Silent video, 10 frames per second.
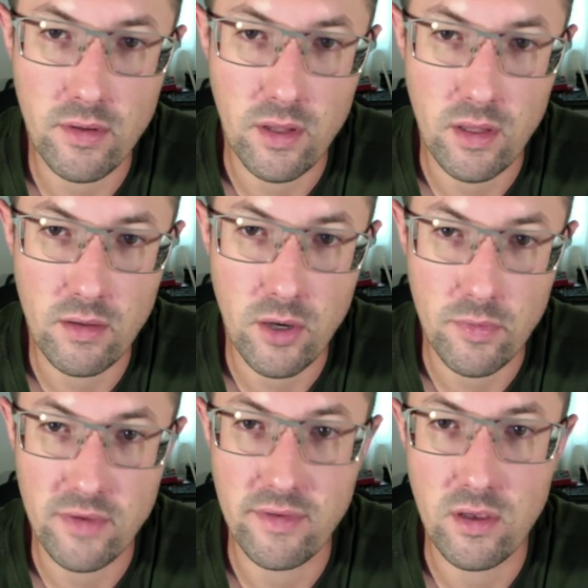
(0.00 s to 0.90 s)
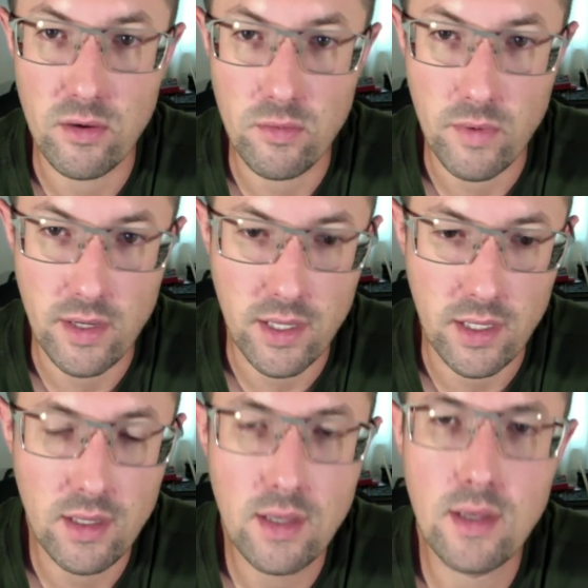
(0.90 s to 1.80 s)
the LPVO
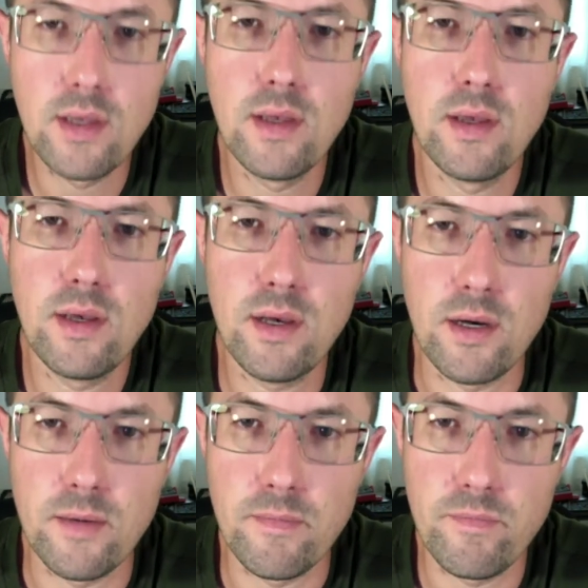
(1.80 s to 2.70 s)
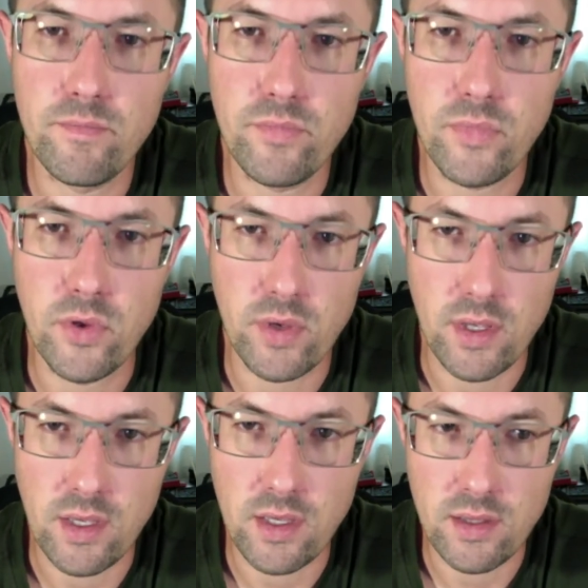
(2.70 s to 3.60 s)
1.8. You
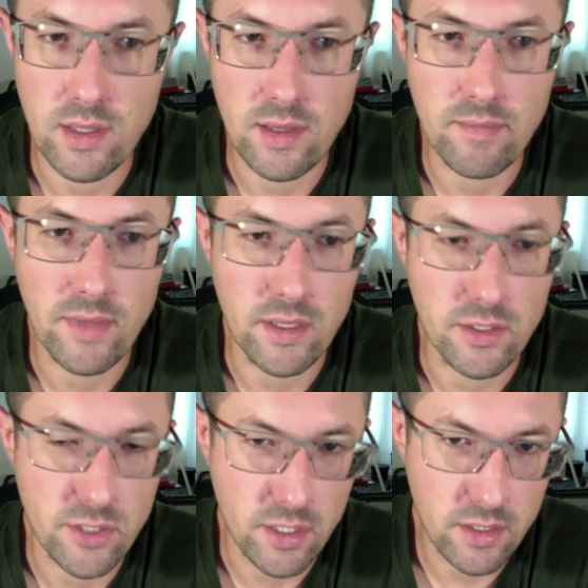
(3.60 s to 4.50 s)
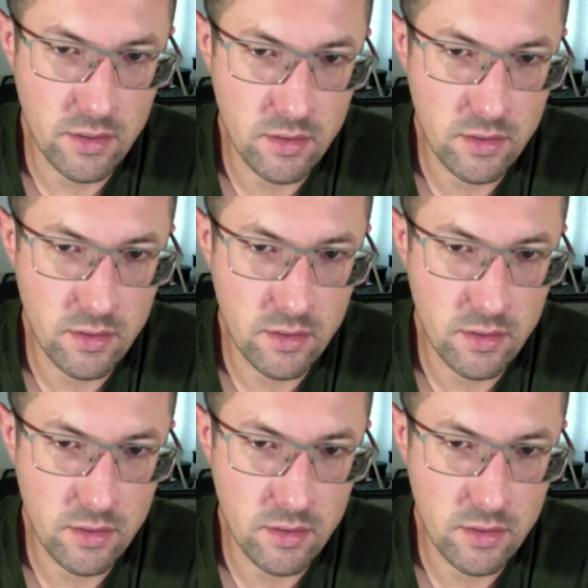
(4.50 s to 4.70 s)
can get that made in China